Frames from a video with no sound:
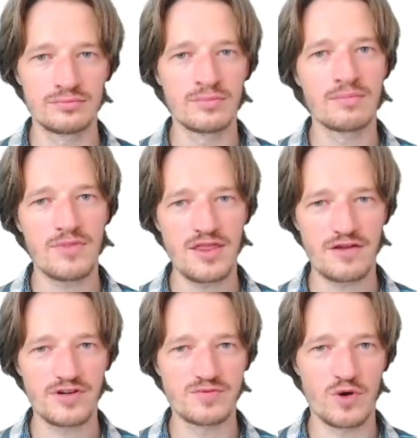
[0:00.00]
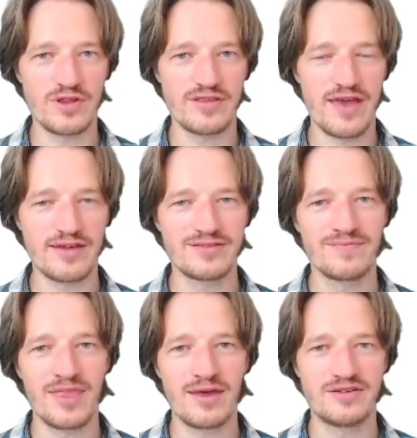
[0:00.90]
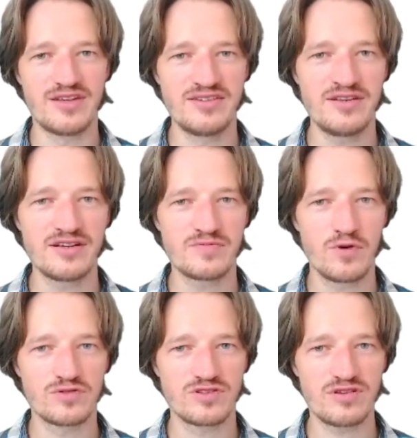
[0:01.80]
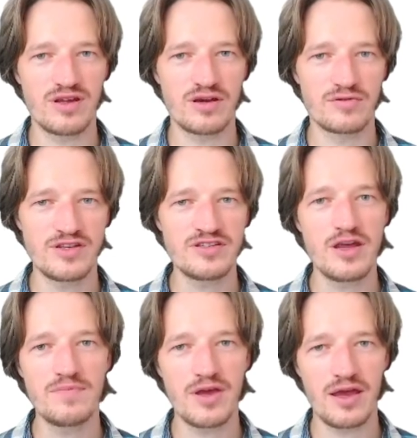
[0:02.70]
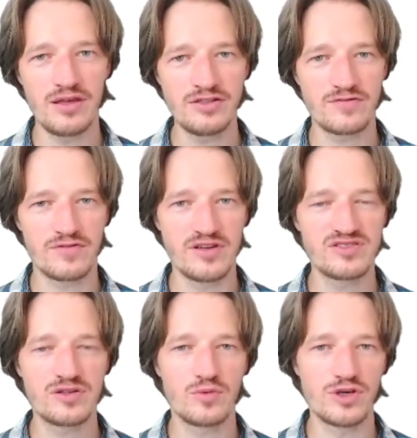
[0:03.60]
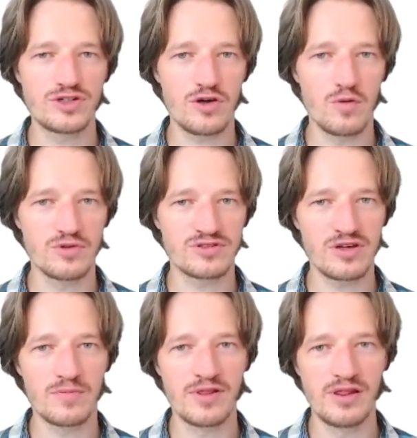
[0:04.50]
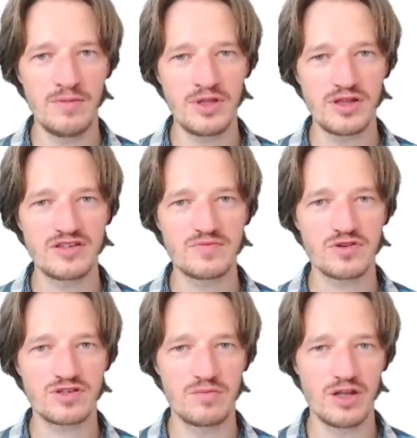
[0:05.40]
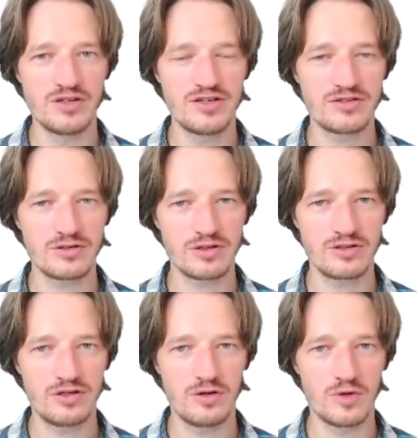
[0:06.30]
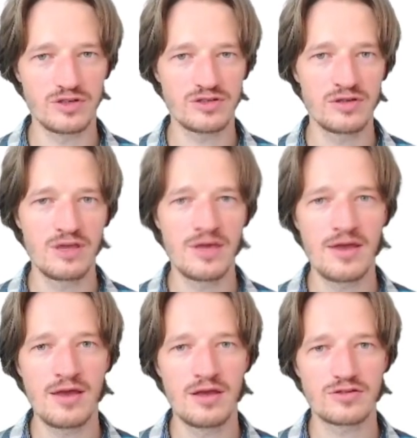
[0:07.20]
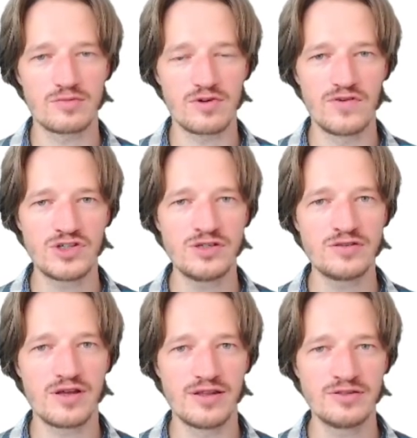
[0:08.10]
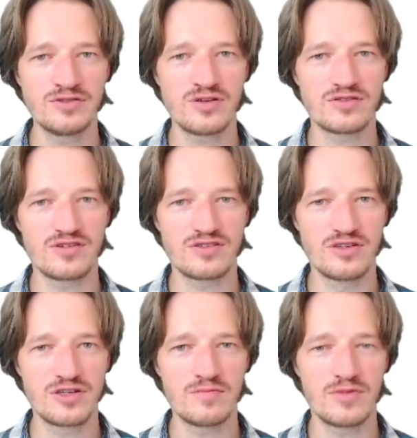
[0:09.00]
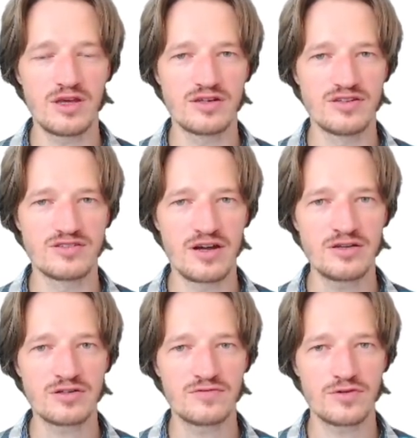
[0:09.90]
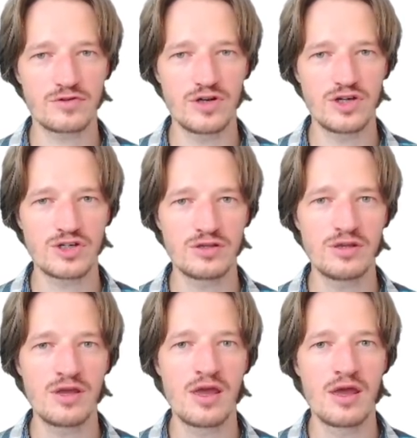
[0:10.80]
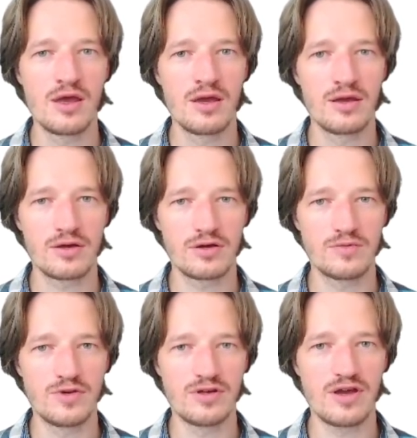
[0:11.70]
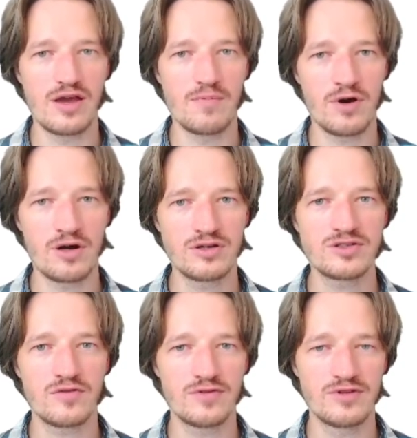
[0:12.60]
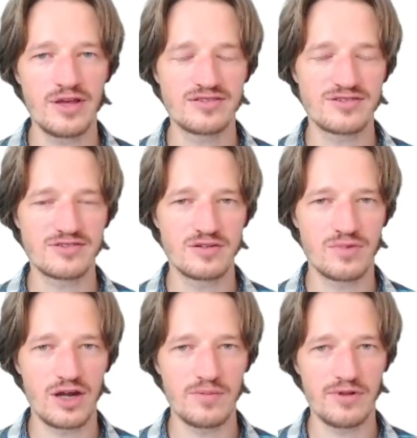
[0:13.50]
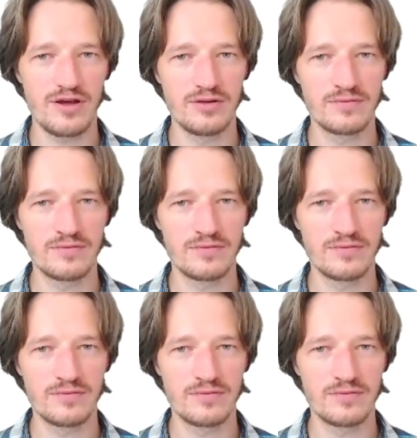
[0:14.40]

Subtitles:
But there is more than that. Tessia exposes a REST API interface which opens up limitless possibilities to consume it. So provisioning a Linux on this system in a desired configuration could be a part of an existing pipeline.